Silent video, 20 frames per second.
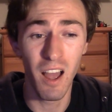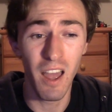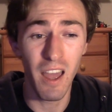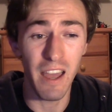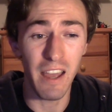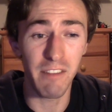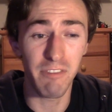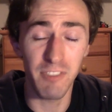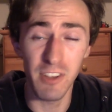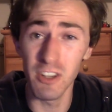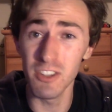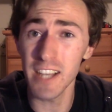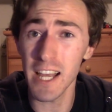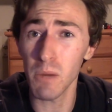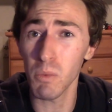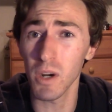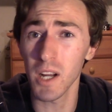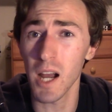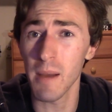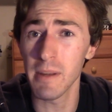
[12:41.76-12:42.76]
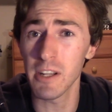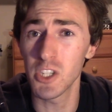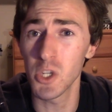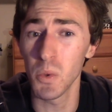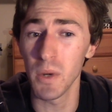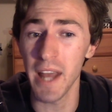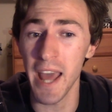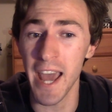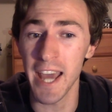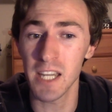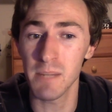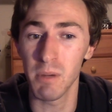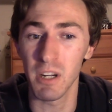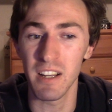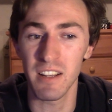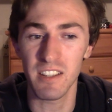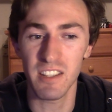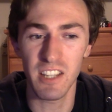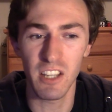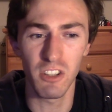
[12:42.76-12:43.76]
it feels like we're coming to an end, but
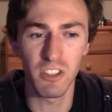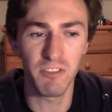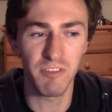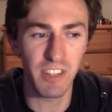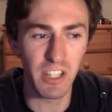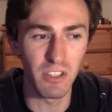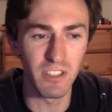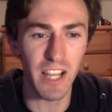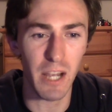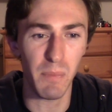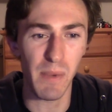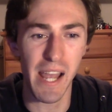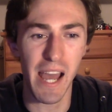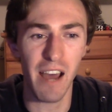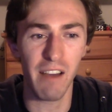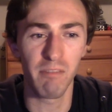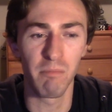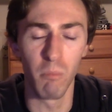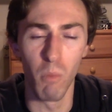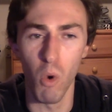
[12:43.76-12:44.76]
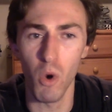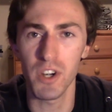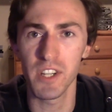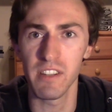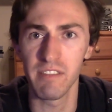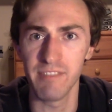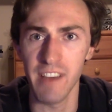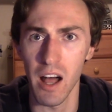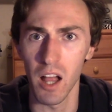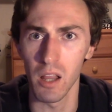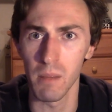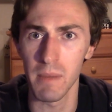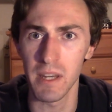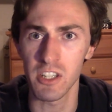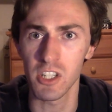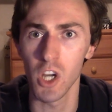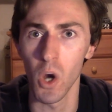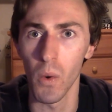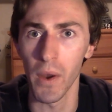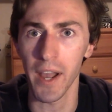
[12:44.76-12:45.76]
it still feels like we have more
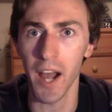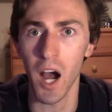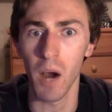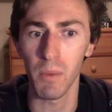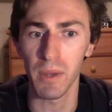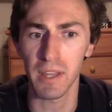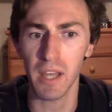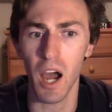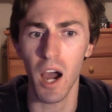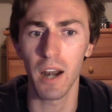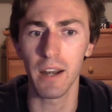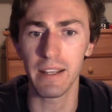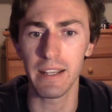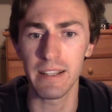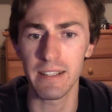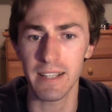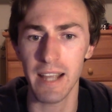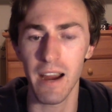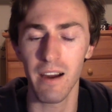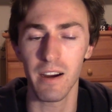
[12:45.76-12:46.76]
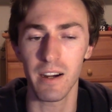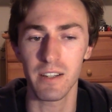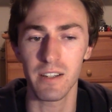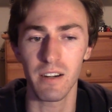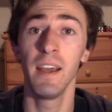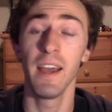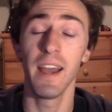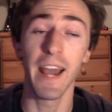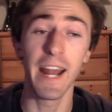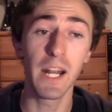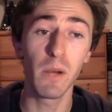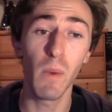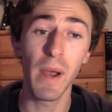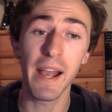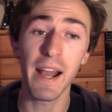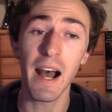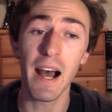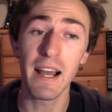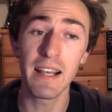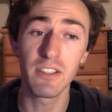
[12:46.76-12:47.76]
development going on with Kaneki's character. Anyway,
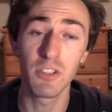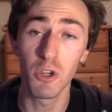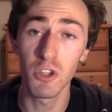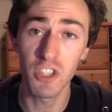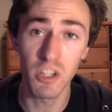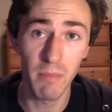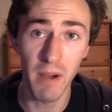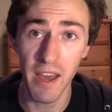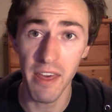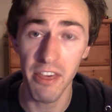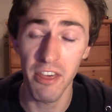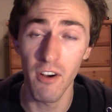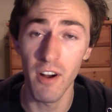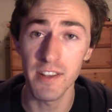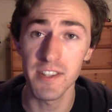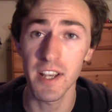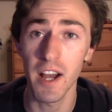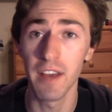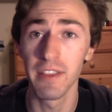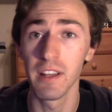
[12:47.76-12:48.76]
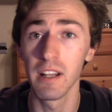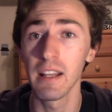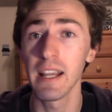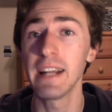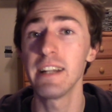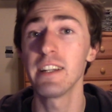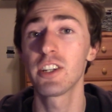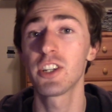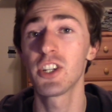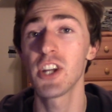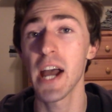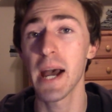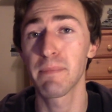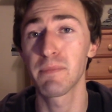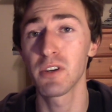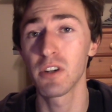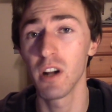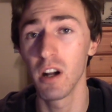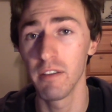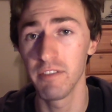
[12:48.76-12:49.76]
guys, those are my thoughts on the latest
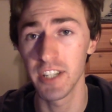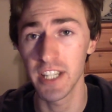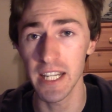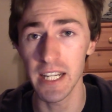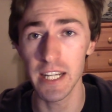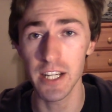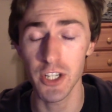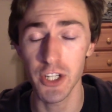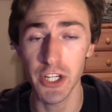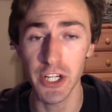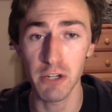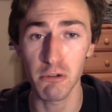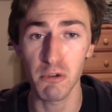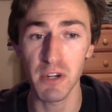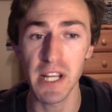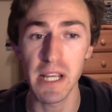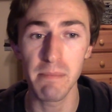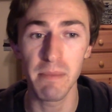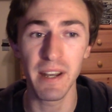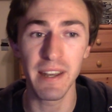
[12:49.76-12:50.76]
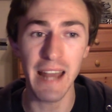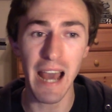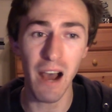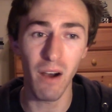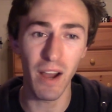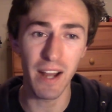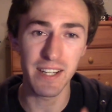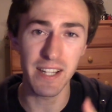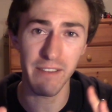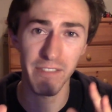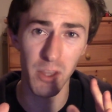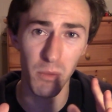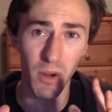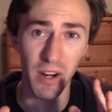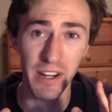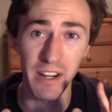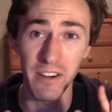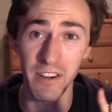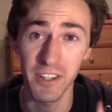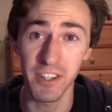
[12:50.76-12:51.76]
chapter of TG Re, but now I definitely want
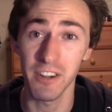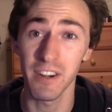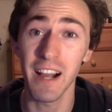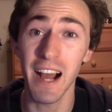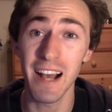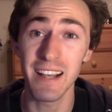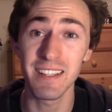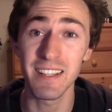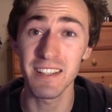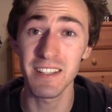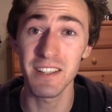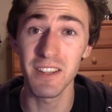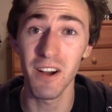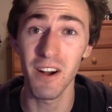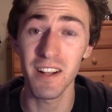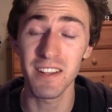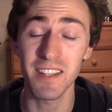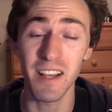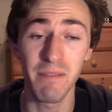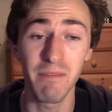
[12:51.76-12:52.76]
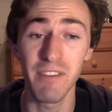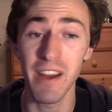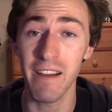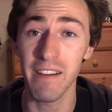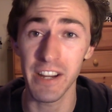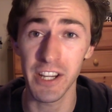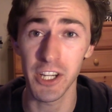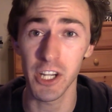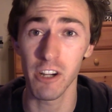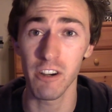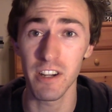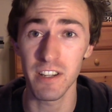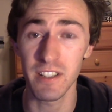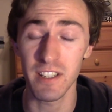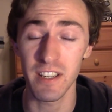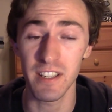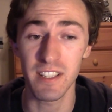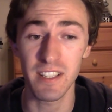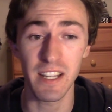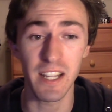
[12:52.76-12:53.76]
to hear your guys' thoughts. I'm very curious
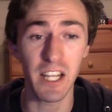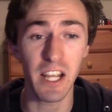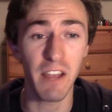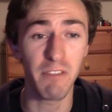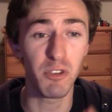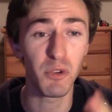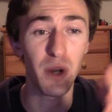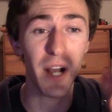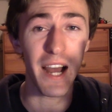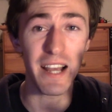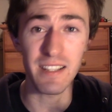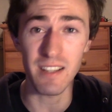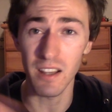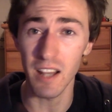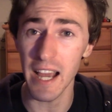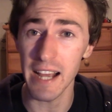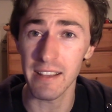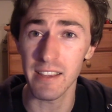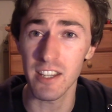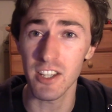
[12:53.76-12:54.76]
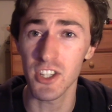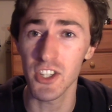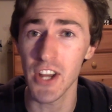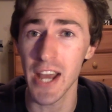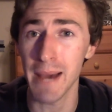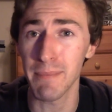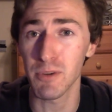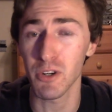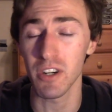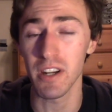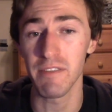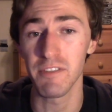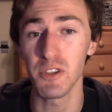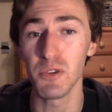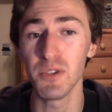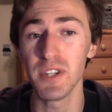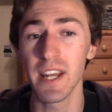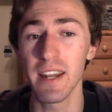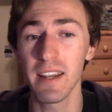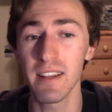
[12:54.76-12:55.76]
to see if you guys liked this chapter. If you
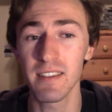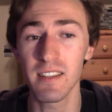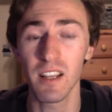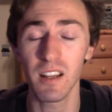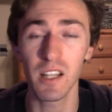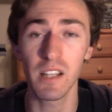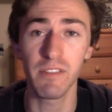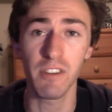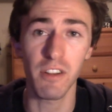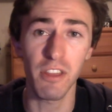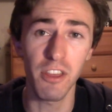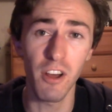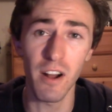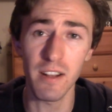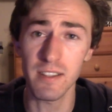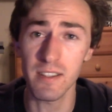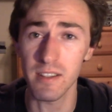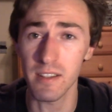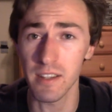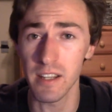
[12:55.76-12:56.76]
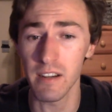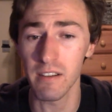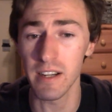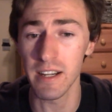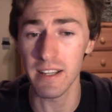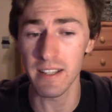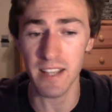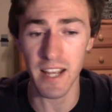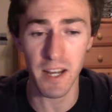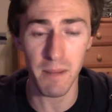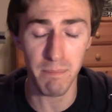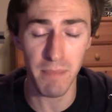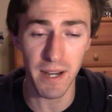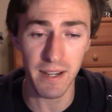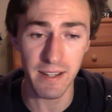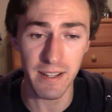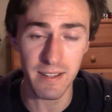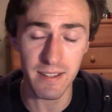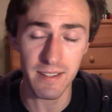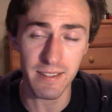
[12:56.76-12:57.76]
didn't, leave your thoughts, theories, and
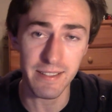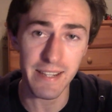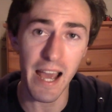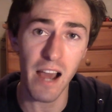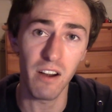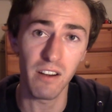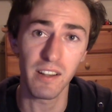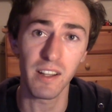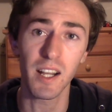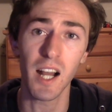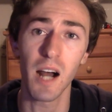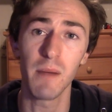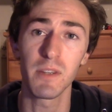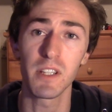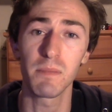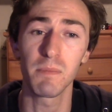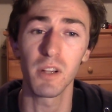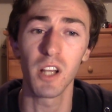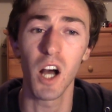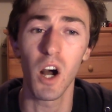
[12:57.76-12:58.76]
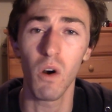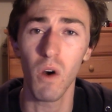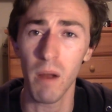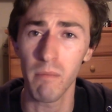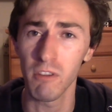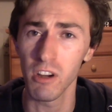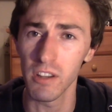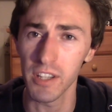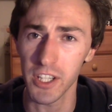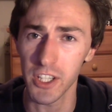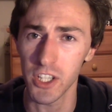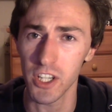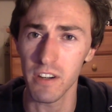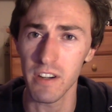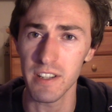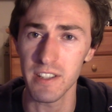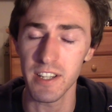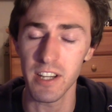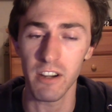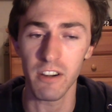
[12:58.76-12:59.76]
opinions down in the comments below. I'm really
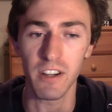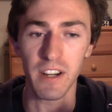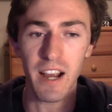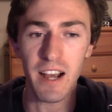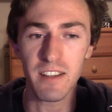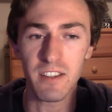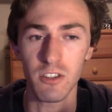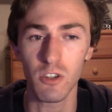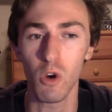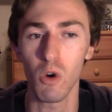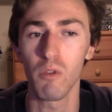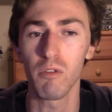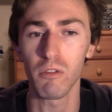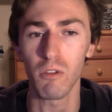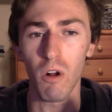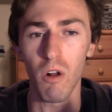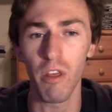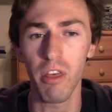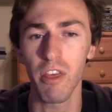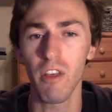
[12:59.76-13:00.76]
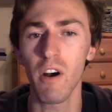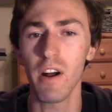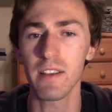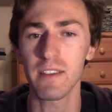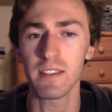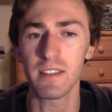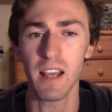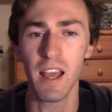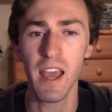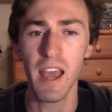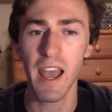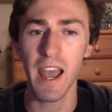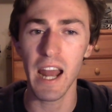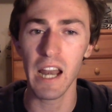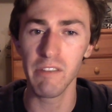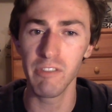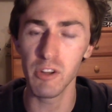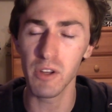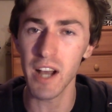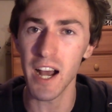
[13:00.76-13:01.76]
curious to hear you guys' overall thoughts. And
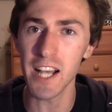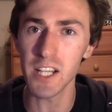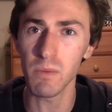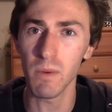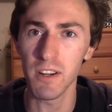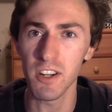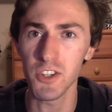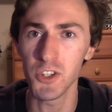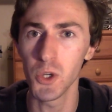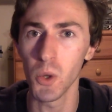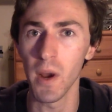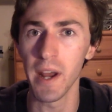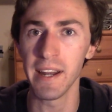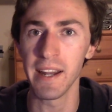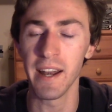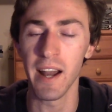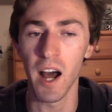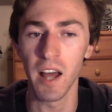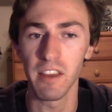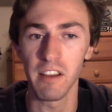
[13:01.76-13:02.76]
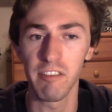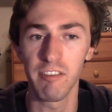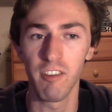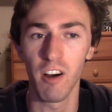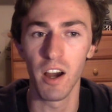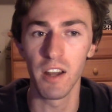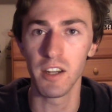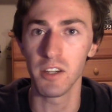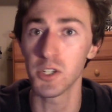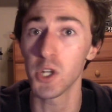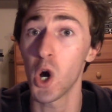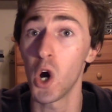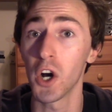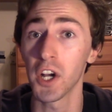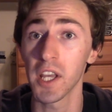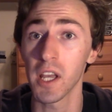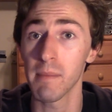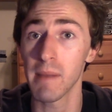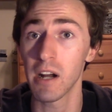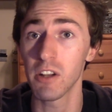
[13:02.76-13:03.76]
if you guys want to join in on the fun
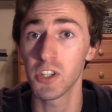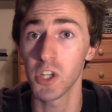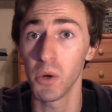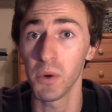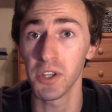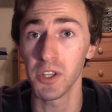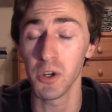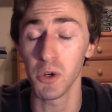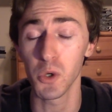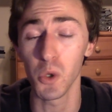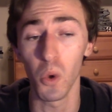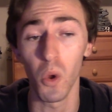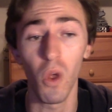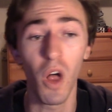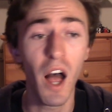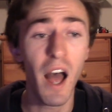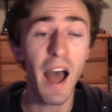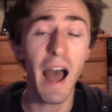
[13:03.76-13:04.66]
talking about Tokyo Ghoul